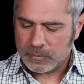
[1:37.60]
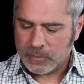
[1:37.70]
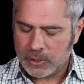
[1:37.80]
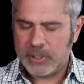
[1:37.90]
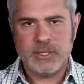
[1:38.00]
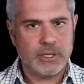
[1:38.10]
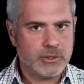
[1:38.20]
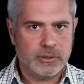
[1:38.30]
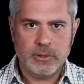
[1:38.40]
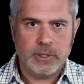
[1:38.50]

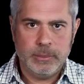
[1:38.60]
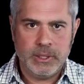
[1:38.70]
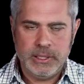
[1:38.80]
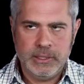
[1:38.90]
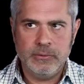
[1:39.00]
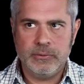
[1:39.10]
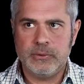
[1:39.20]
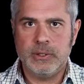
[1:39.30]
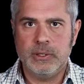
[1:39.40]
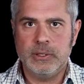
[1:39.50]
Architecture, I believe,
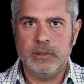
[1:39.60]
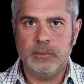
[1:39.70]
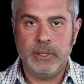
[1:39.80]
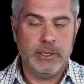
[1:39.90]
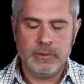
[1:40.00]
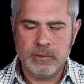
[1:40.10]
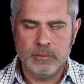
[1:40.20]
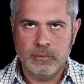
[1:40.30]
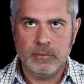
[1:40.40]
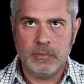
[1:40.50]

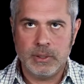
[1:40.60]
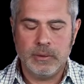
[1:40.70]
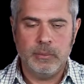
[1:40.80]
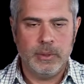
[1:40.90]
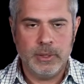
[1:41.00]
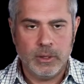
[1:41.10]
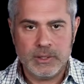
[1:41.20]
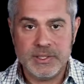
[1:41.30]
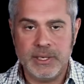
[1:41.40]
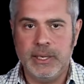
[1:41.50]
and maybe
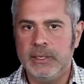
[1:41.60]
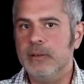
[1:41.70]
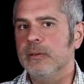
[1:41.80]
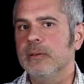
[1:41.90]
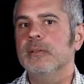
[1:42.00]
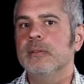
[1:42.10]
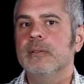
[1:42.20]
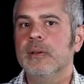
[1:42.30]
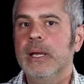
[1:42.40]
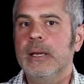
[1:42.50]
all design
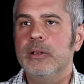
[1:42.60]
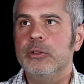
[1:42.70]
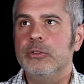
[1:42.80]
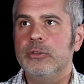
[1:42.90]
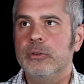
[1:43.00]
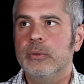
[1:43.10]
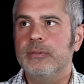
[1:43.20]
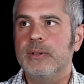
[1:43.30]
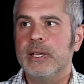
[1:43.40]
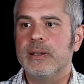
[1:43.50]
should
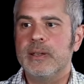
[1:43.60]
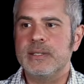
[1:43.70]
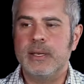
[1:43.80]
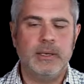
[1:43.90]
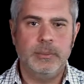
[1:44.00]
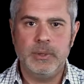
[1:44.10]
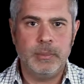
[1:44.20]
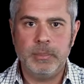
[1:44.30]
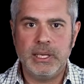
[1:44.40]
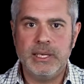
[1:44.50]
reflect the time and
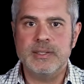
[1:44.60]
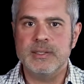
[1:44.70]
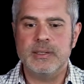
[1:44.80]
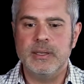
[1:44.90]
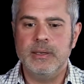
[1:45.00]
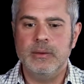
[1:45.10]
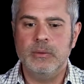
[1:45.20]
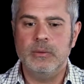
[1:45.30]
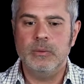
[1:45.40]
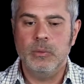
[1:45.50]
the place that
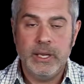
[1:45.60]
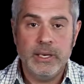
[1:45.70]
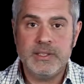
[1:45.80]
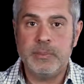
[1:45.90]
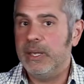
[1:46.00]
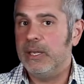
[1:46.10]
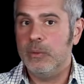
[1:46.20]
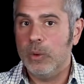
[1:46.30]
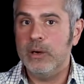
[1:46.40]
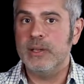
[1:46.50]
when it's
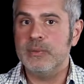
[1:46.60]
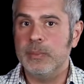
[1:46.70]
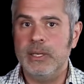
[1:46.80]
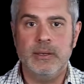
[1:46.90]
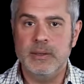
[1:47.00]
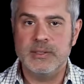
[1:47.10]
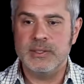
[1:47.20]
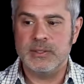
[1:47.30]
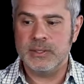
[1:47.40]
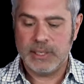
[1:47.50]
made, where it's made. This
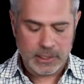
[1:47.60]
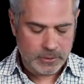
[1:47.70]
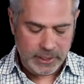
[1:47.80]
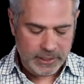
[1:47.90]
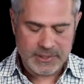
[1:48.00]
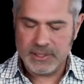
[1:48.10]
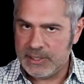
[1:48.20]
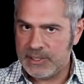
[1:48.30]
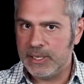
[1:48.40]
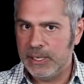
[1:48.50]
is how I see
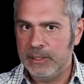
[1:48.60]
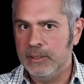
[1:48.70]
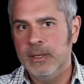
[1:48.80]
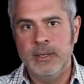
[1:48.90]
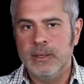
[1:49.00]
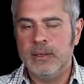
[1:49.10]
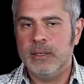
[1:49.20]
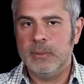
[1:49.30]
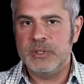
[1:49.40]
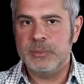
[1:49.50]
design,
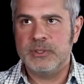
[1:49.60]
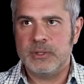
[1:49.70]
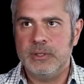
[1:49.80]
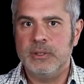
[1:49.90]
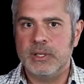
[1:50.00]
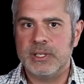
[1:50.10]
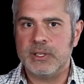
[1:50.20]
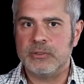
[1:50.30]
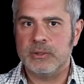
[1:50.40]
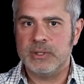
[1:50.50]
especially
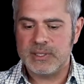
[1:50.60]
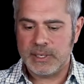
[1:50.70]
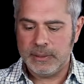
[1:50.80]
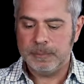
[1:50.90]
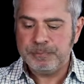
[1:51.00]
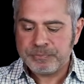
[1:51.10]
architectural design.